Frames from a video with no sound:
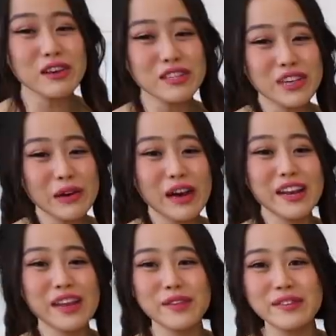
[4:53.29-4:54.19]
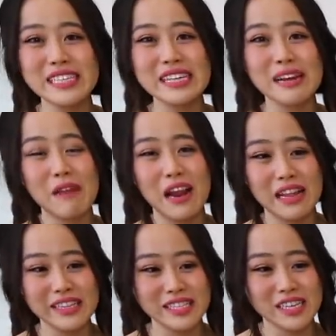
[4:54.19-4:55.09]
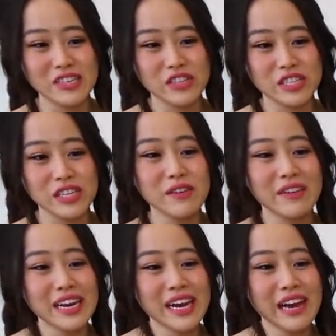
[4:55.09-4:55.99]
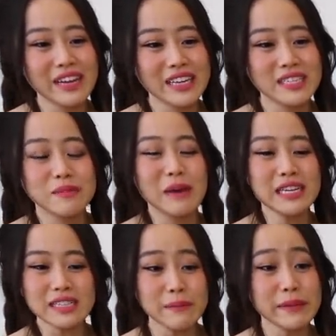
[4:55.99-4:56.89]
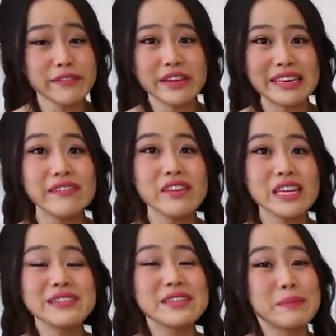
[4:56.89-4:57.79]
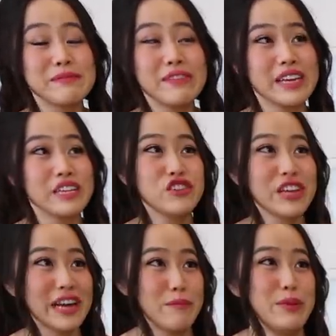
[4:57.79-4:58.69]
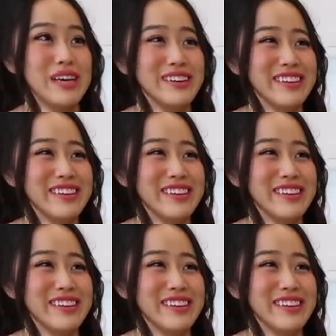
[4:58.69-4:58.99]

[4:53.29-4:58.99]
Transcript: Also, another reason I'm not allowed to touch the dough right now is the past couple of cooking videos have been f***ing shit up.